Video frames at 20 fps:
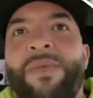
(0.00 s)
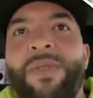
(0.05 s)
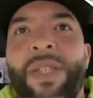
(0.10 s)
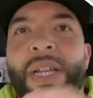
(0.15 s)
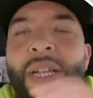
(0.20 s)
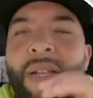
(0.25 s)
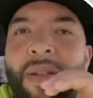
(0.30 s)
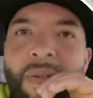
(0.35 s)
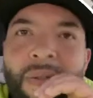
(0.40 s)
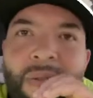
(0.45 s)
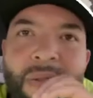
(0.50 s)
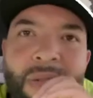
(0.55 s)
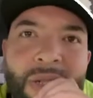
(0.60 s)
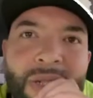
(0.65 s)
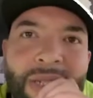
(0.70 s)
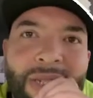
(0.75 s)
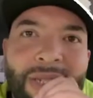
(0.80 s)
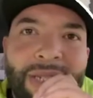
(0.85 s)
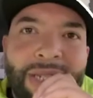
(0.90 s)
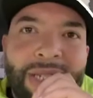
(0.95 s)
like,
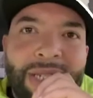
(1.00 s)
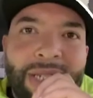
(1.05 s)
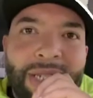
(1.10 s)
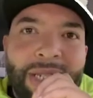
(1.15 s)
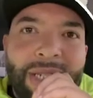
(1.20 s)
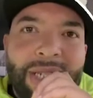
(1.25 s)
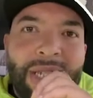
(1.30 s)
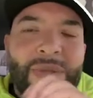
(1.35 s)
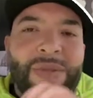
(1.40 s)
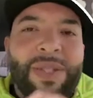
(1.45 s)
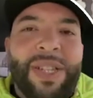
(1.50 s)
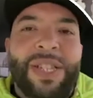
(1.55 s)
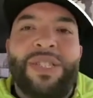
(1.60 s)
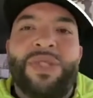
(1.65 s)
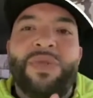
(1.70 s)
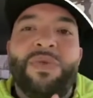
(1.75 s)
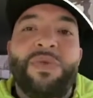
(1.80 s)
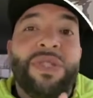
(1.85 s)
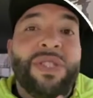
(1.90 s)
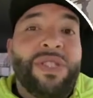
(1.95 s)
I think it was like
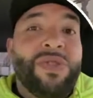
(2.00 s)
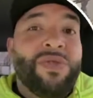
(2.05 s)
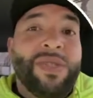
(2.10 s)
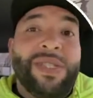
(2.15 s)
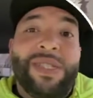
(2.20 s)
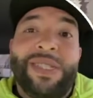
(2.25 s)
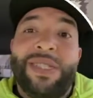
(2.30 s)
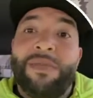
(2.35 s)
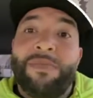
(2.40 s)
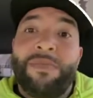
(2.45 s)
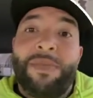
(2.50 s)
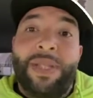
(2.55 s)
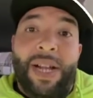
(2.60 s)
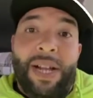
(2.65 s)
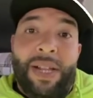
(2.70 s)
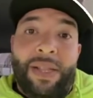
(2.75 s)
$200 something.